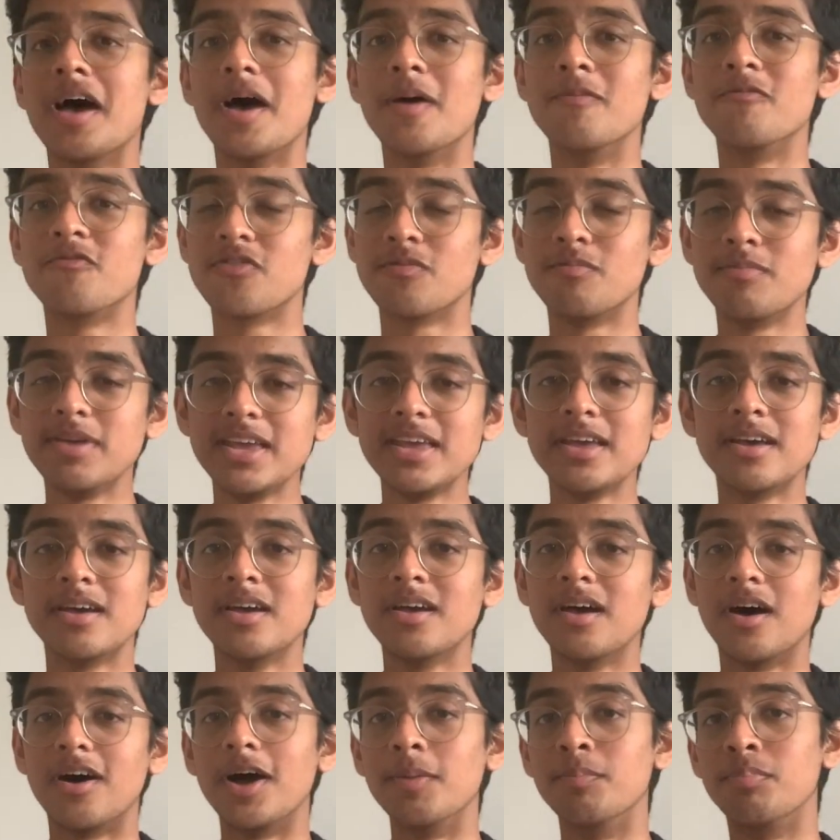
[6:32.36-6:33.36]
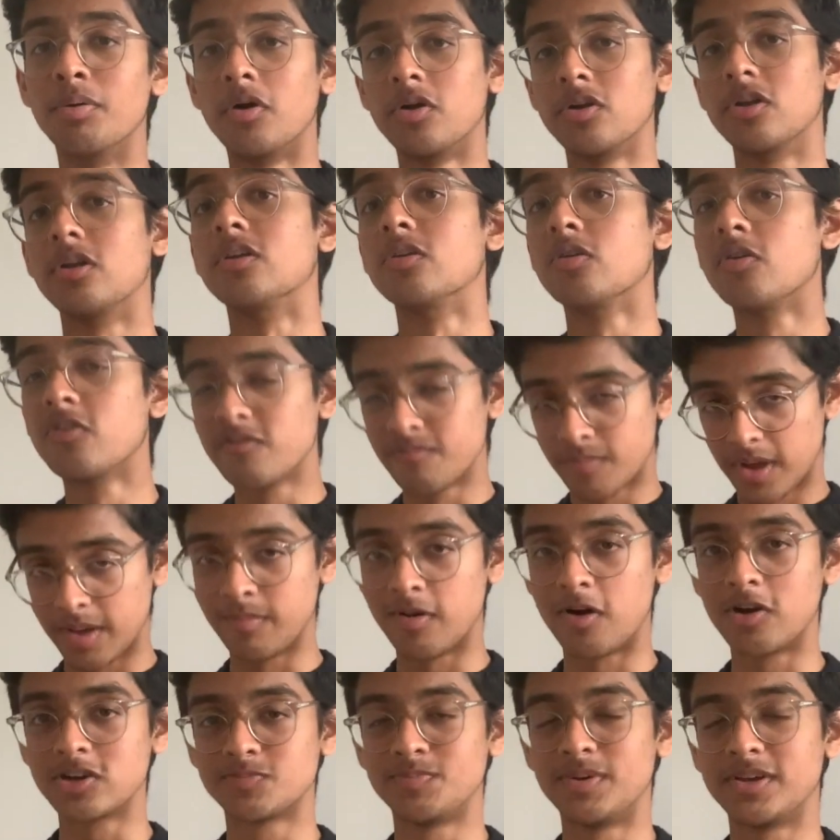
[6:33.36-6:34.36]
For me, I bottled a lot of my
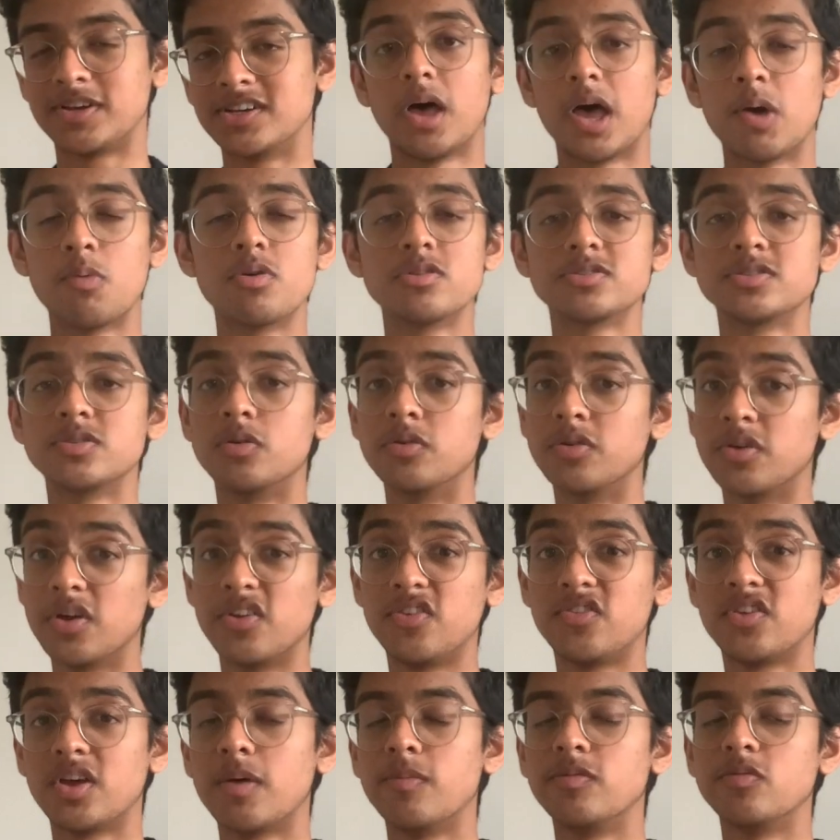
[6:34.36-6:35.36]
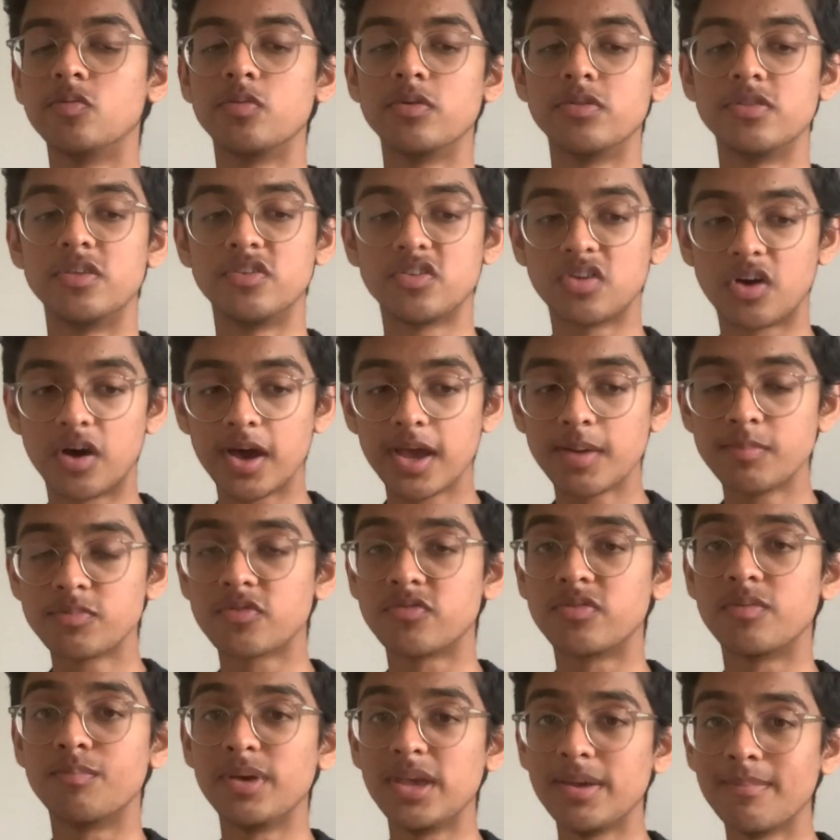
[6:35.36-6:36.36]
marks because I wasn't on good terms with the times
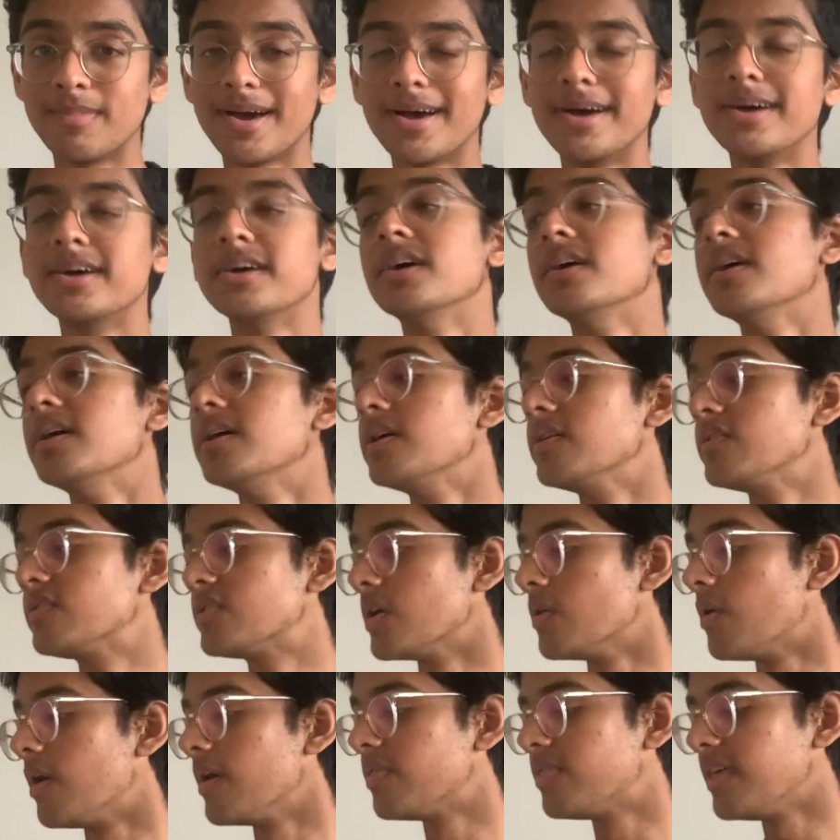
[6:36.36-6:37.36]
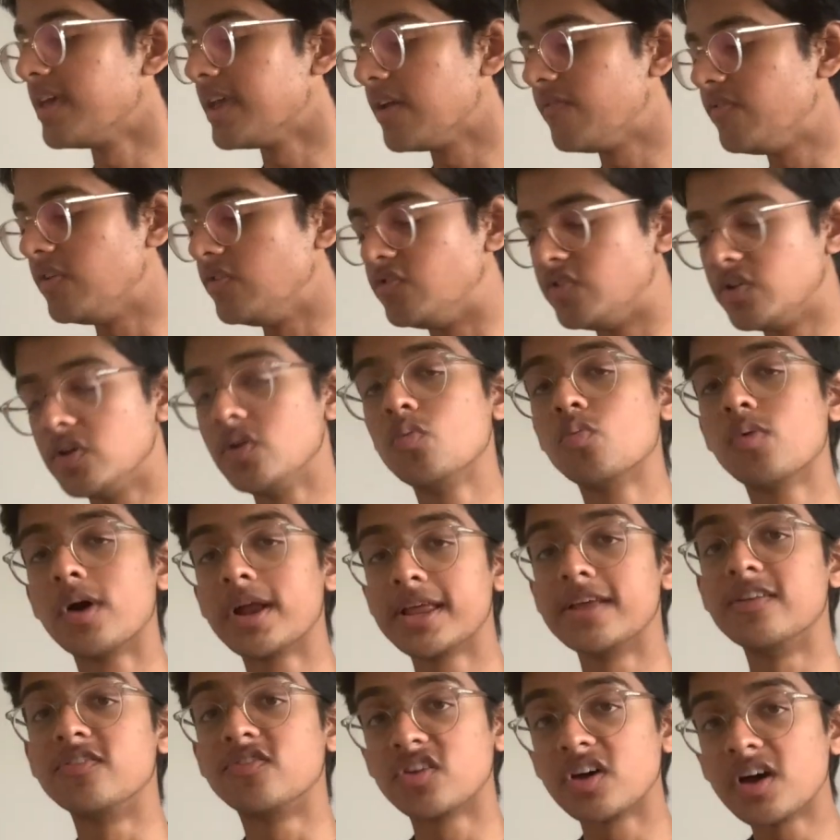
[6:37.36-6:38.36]
of the BMAT. So I think if you do well
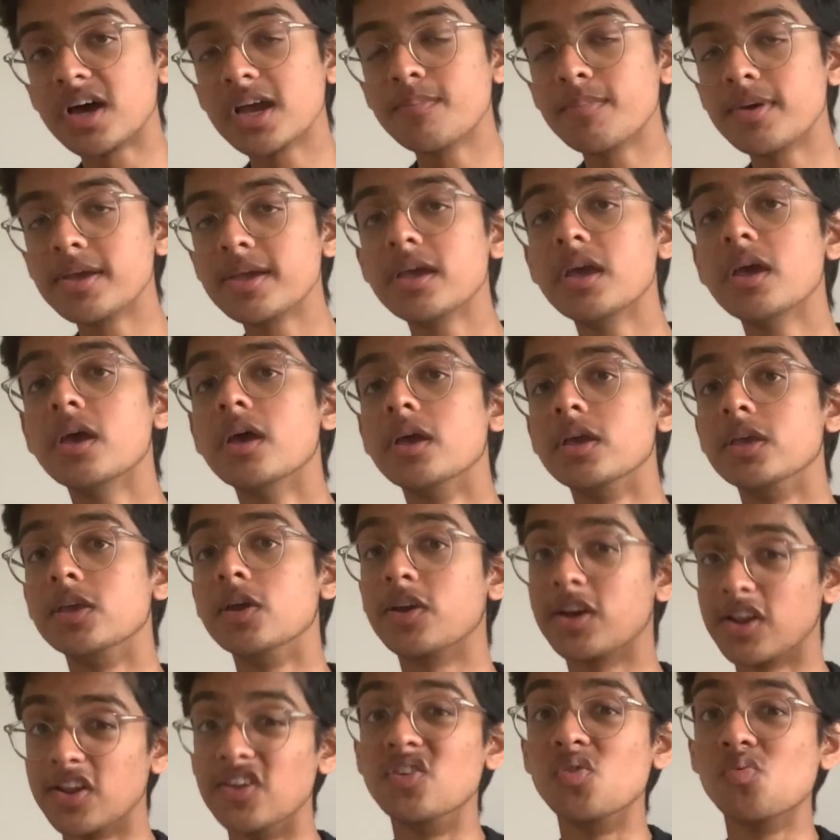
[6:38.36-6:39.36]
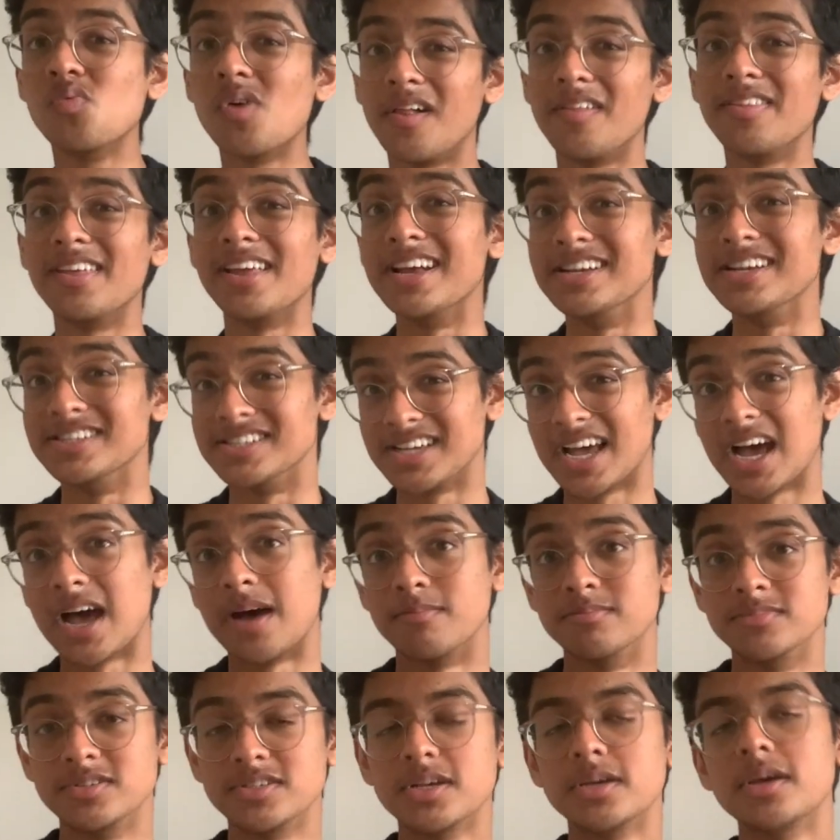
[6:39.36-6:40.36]
in timing, you're going to do well in the
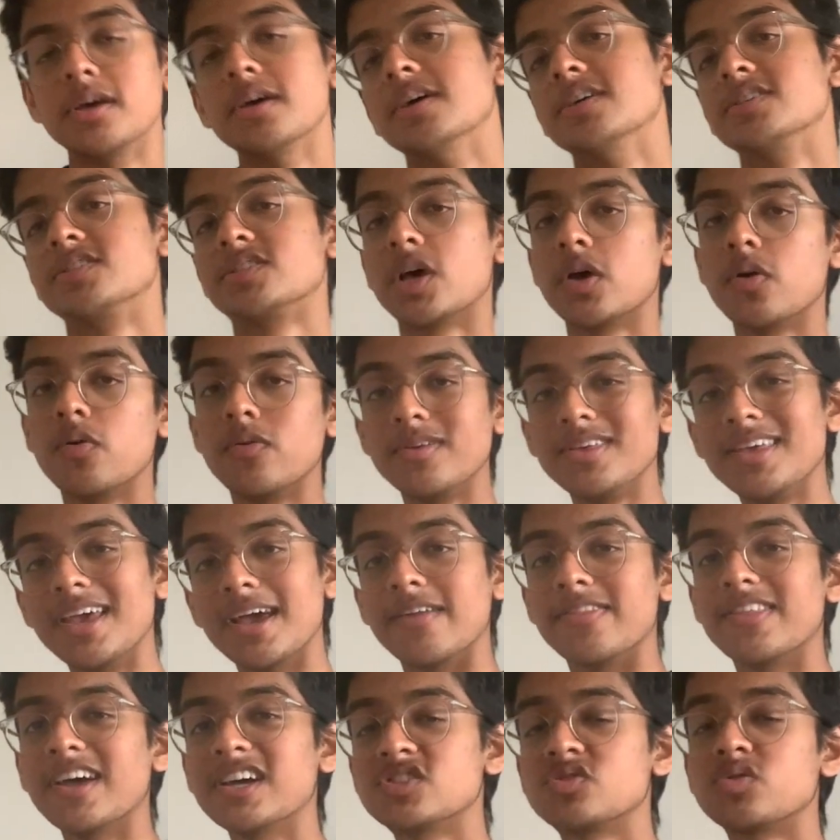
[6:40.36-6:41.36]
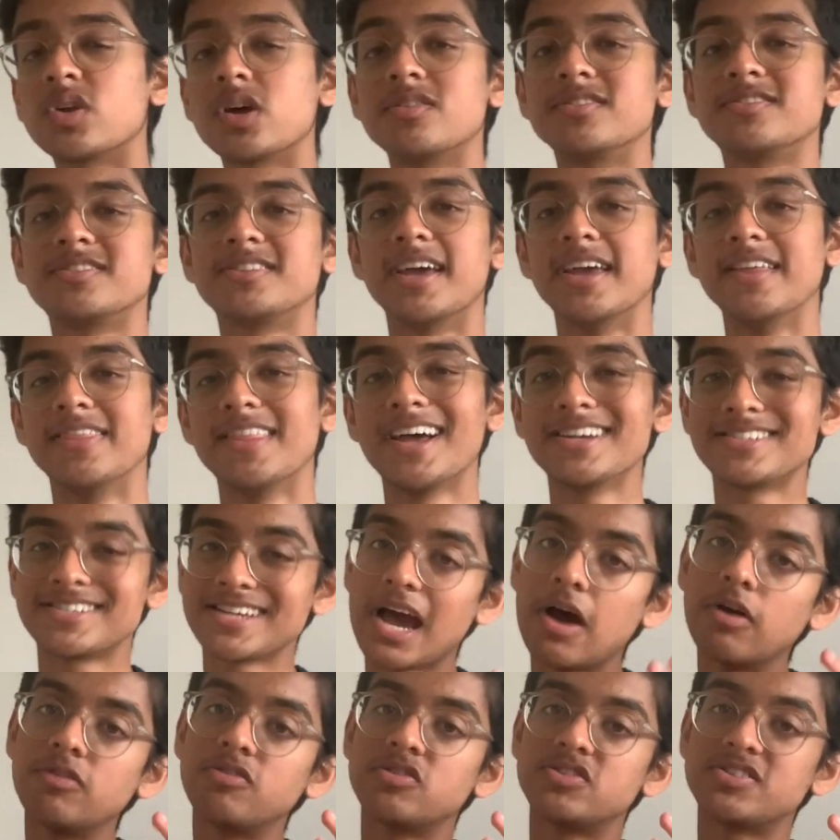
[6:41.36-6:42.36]
exams. So yeah, that's what I would say. That's
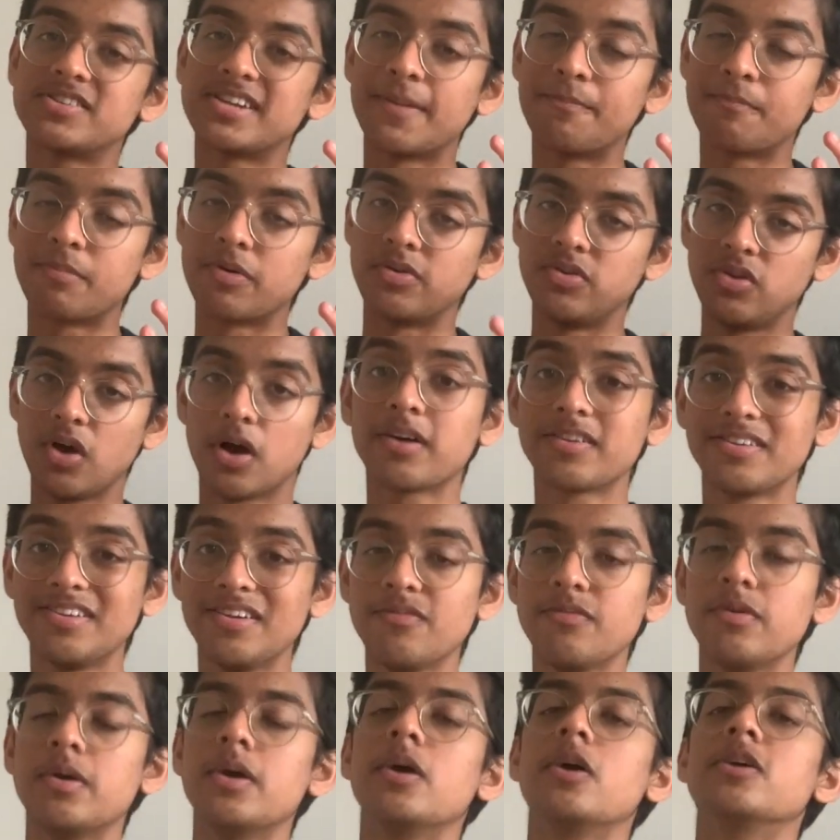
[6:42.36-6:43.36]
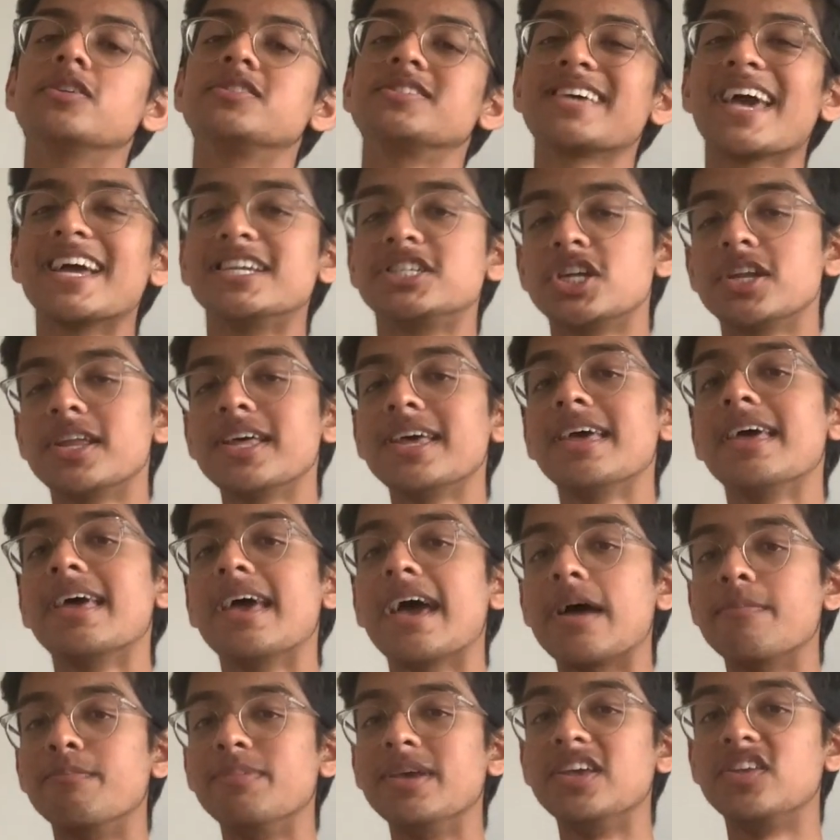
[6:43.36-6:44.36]
how to stay productive, schedule it,
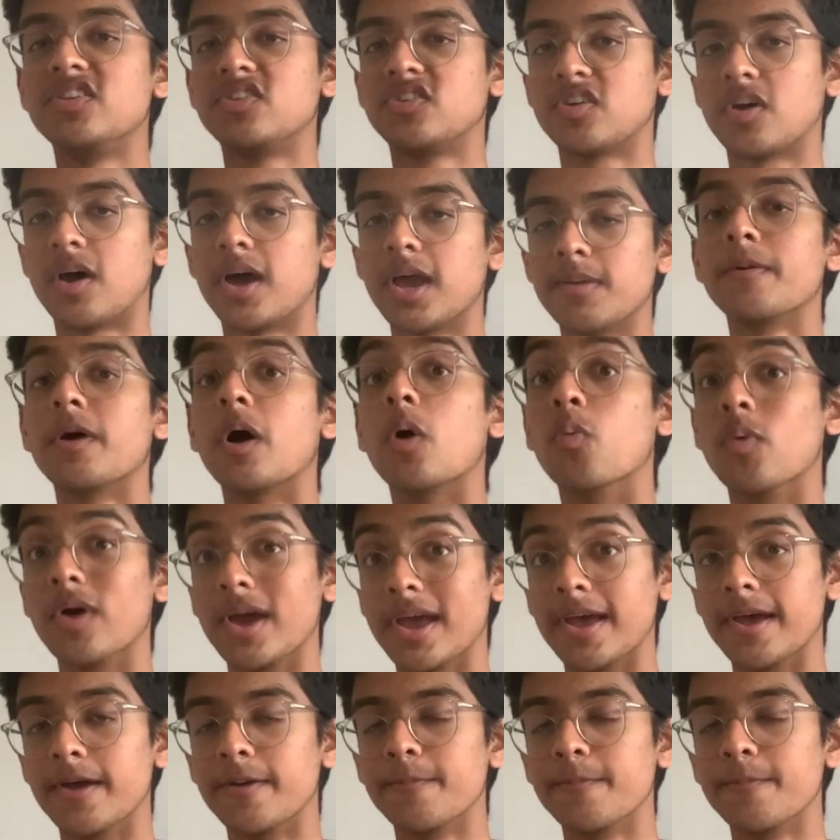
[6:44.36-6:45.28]
and be time aware.